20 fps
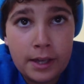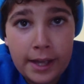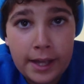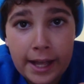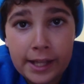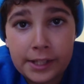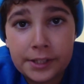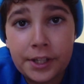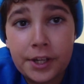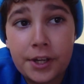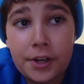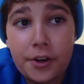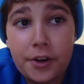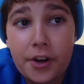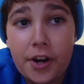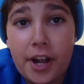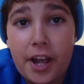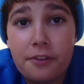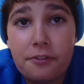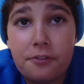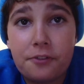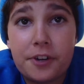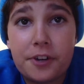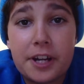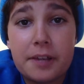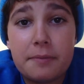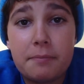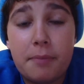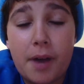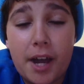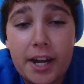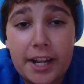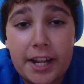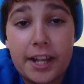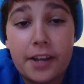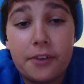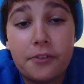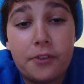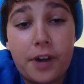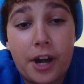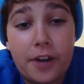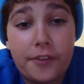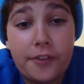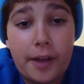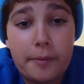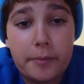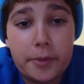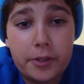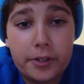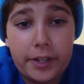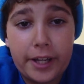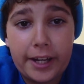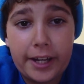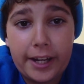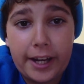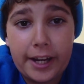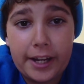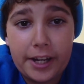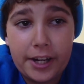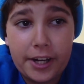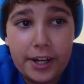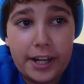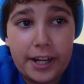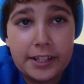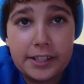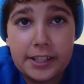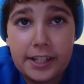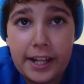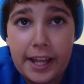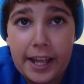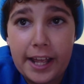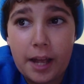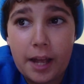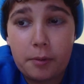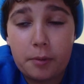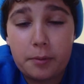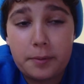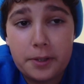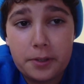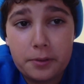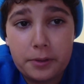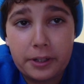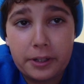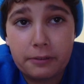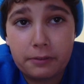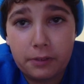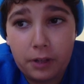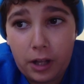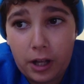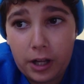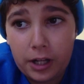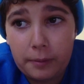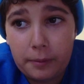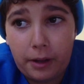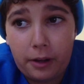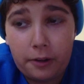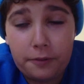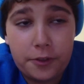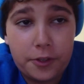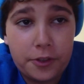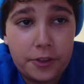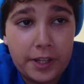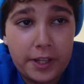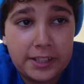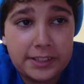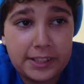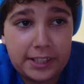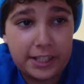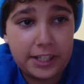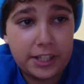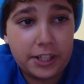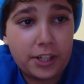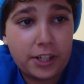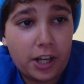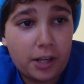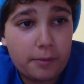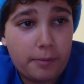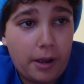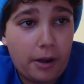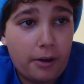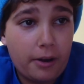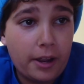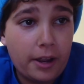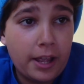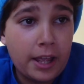Hello everybody, Rare Family Idea here, and today I'm going to be doing a vlog about a few things I need to talk about.